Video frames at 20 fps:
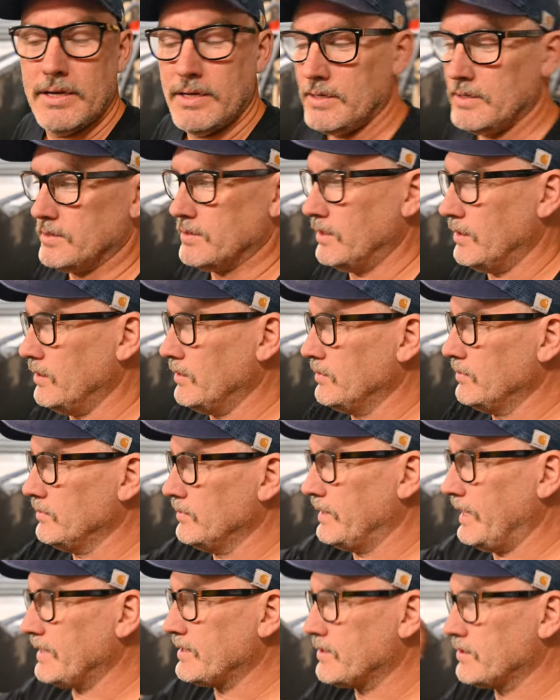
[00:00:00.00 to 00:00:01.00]
So
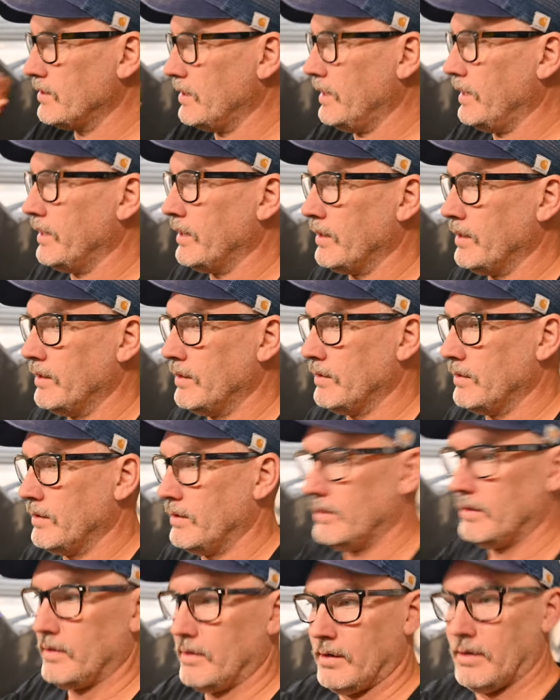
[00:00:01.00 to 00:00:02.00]
that's drying
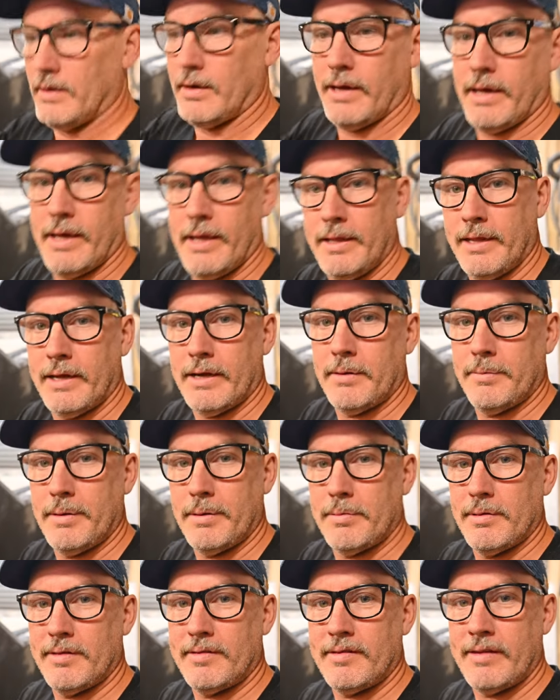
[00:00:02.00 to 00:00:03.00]
and then I'll be
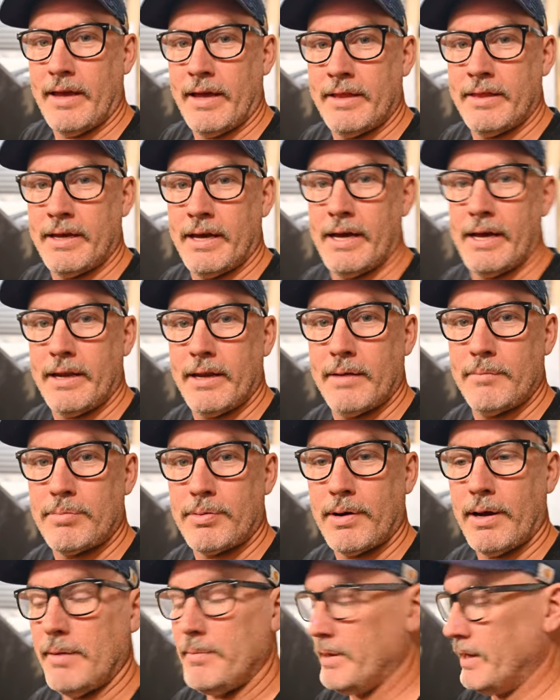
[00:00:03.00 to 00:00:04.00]
able to sand that and
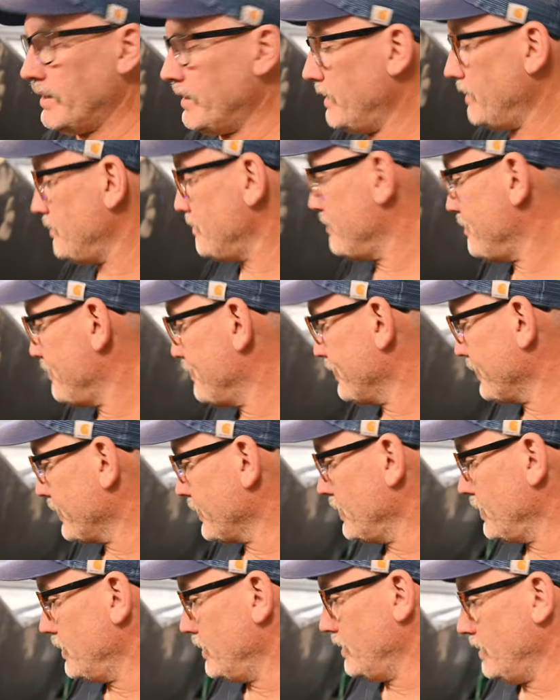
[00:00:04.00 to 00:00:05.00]
prime that up.
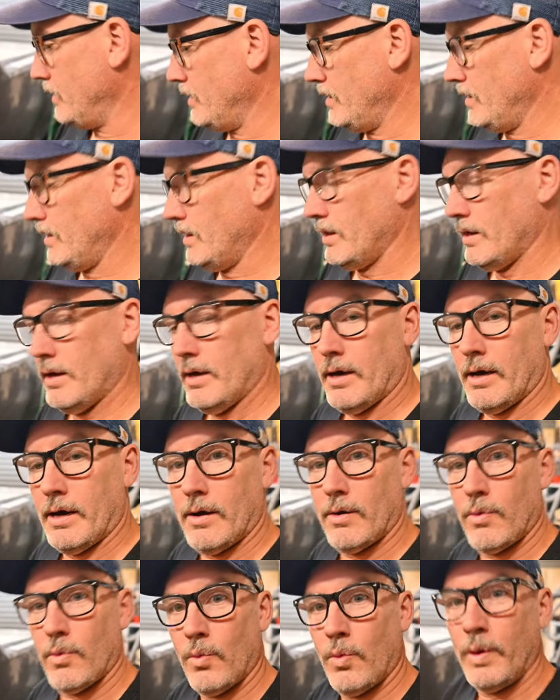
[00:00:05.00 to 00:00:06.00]

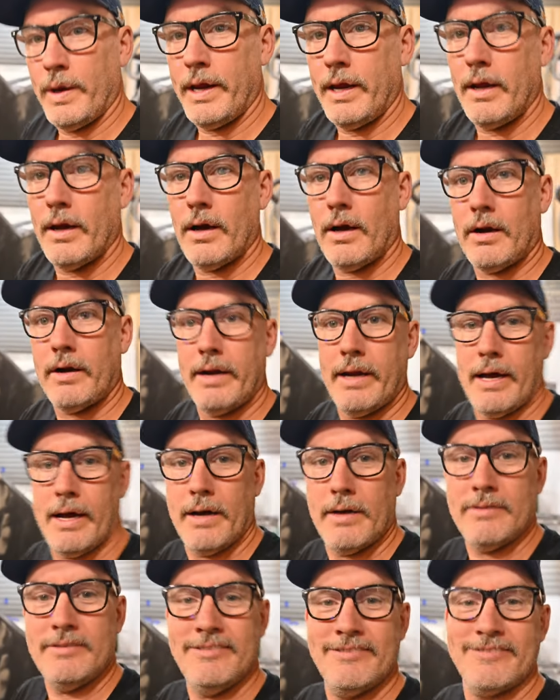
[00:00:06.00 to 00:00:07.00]
Uh, we are
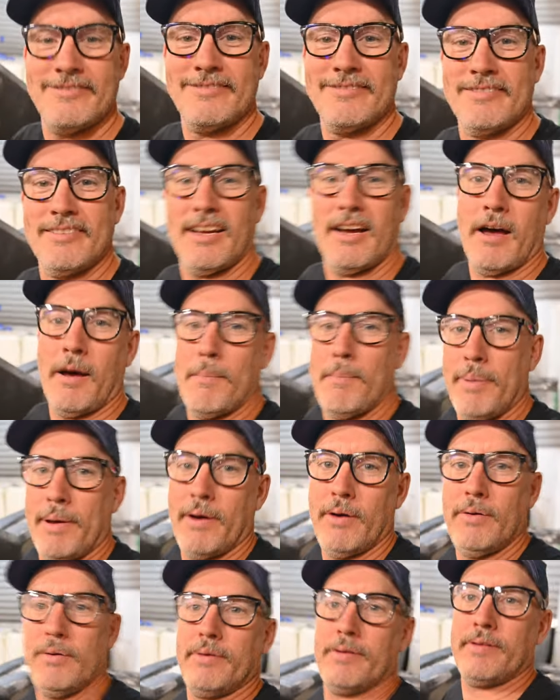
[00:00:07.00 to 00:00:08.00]
now
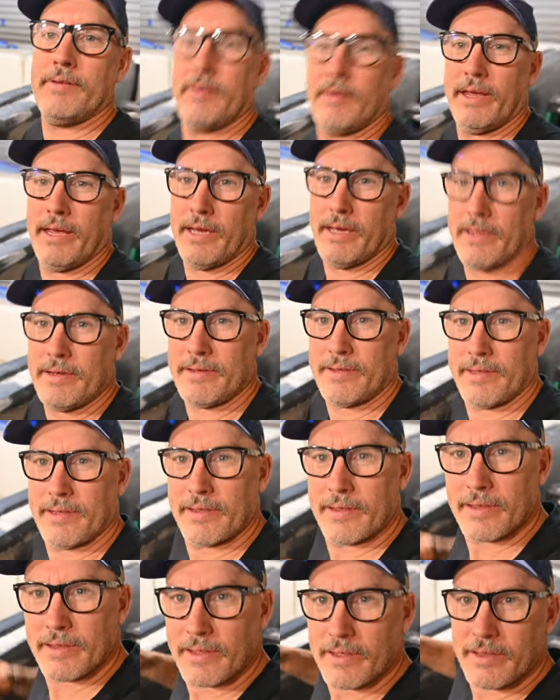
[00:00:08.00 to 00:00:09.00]
about to hit
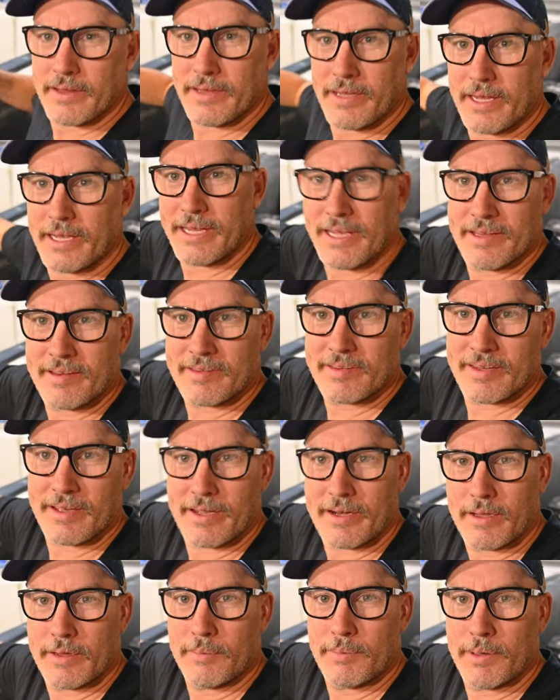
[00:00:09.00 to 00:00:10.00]
the
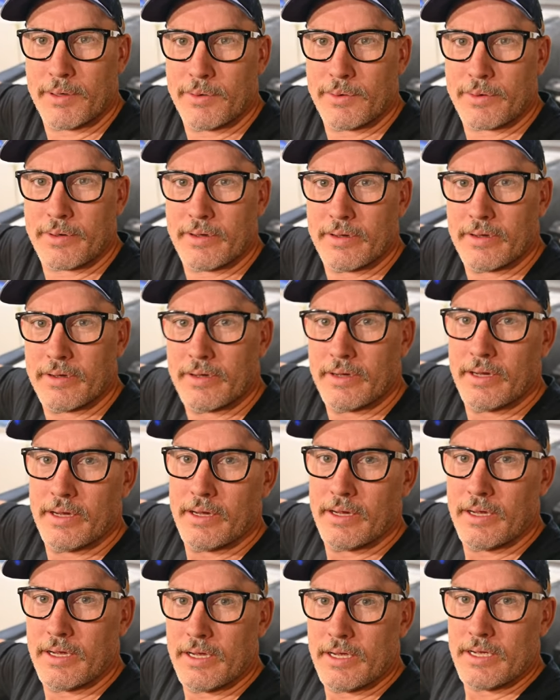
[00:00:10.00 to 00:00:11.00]
inside of the boat.
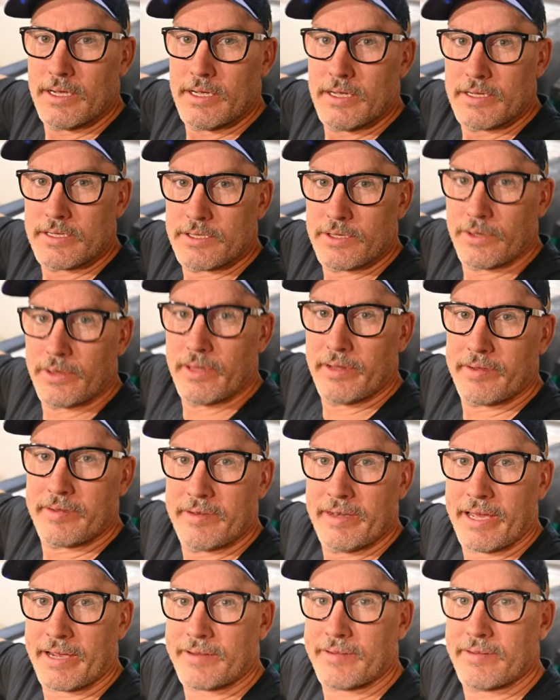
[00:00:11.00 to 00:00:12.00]
So this
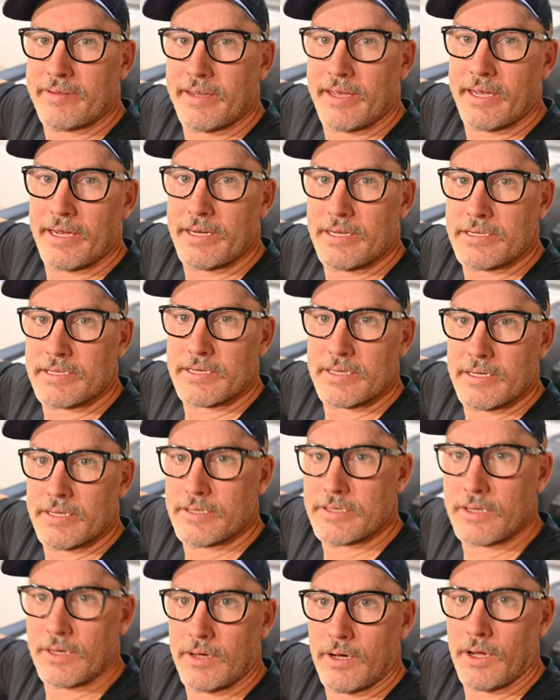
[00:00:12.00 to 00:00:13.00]
next stage
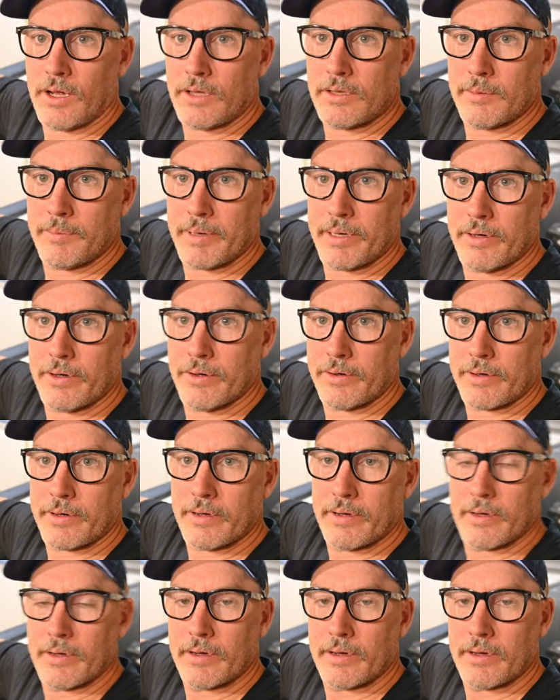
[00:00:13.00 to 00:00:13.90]
is all about